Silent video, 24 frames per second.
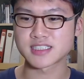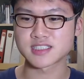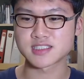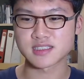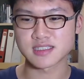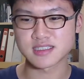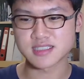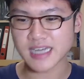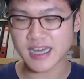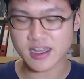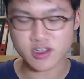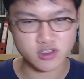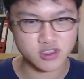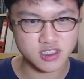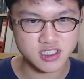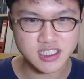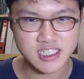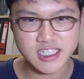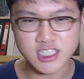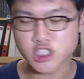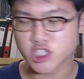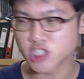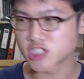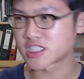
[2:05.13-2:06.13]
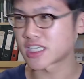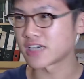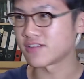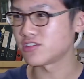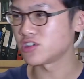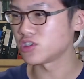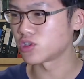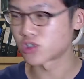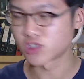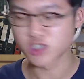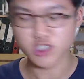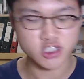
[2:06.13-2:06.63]
It's either the teachers give you
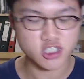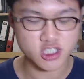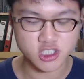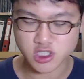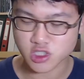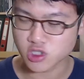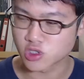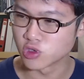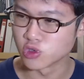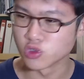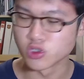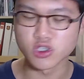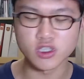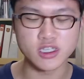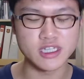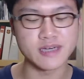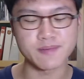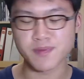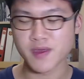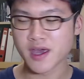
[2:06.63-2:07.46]
or you could just Google it.